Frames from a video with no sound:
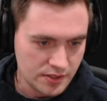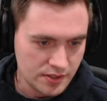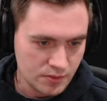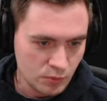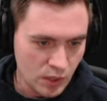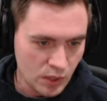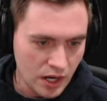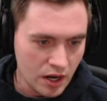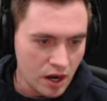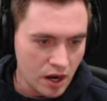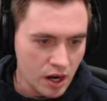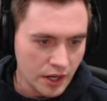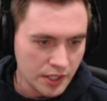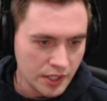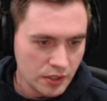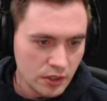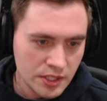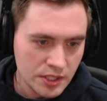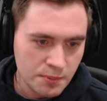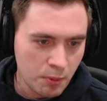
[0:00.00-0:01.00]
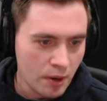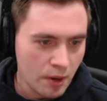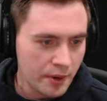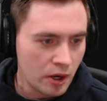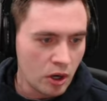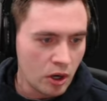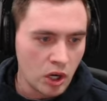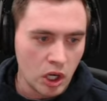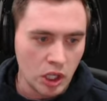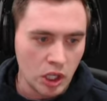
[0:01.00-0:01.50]
Where are you? It's probably
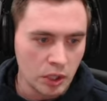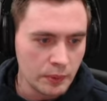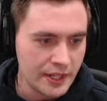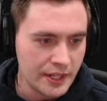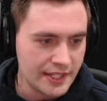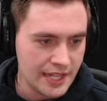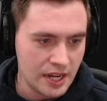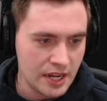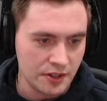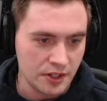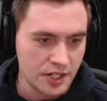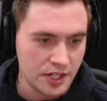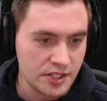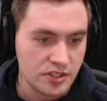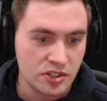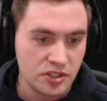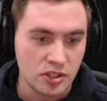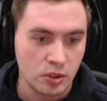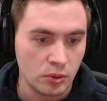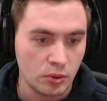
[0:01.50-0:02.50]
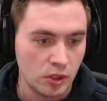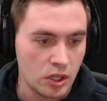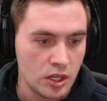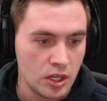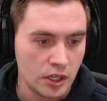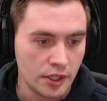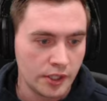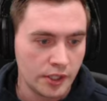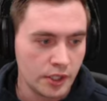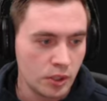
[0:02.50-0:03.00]
all the way down here. It's so
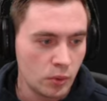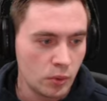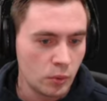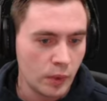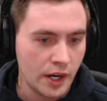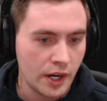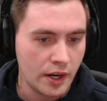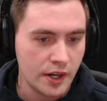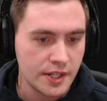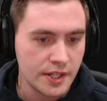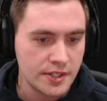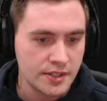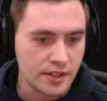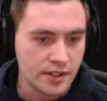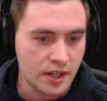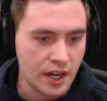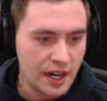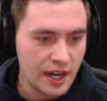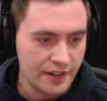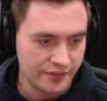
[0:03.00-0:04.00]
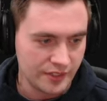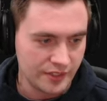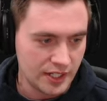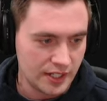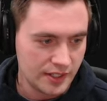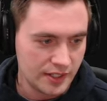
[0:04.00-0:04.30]
long ago. Where is Kafka?